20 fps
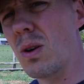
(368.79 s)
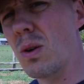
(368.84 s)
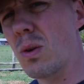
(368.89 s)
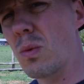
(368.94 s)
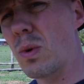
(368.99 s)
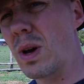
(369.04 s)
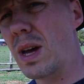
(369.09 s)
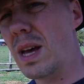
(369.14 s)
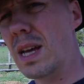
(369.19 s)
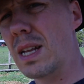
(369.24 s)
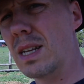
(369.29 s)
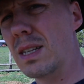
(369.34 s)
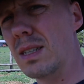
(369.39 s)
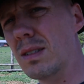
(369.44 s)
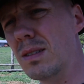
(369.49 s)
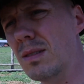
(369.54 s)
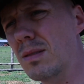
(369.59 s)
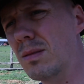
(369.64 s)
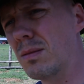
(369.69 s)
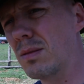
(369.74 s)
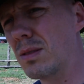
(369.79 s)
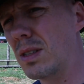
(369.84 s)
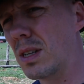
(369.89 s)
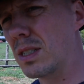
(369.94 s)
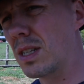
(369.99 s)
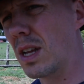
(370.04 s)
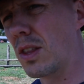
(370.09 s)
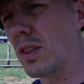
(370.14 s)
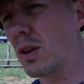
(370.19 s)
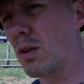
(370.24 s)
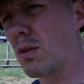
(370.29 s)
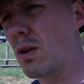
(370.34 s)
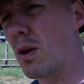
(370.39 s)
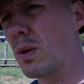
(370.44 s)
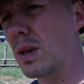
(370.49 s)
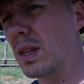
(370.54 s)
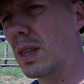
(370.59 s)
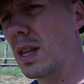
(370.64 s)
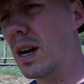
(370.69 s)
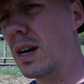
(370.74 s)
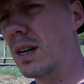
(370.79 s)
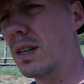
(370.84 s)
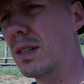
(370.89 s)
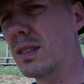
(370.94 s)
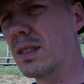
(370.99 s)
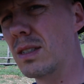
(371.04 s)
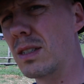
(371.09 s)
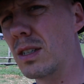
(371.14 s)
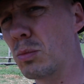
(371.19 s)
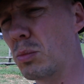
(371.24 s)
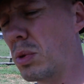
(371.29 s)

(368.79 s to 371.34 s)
when there's nothing growing there, there's